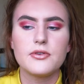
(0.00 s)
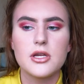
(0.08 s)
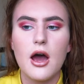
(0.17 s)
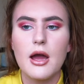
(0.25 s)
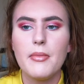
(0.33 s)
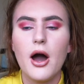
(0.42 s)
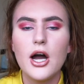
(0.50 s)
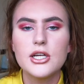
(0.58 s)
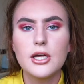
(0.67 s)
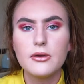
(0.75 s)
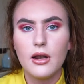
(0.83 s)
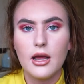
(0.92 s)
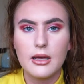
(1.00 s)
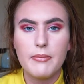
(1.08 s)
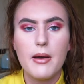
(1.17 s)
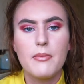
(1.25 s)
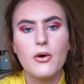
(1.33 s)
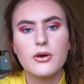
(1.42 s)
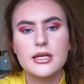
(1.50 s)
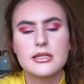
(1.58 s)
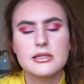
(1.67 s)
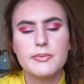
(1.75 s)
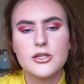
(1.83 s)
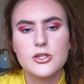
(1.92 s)
of time I don't like my
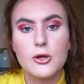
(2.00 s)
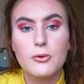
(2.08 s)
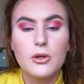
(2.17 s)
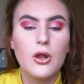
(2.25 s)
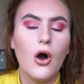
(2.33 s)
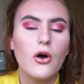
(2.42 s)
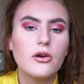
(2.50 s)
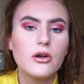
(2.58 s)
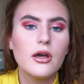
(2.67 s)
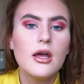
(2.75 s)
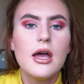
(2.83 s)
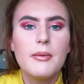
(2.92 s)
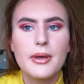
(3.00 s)
mornings to be too long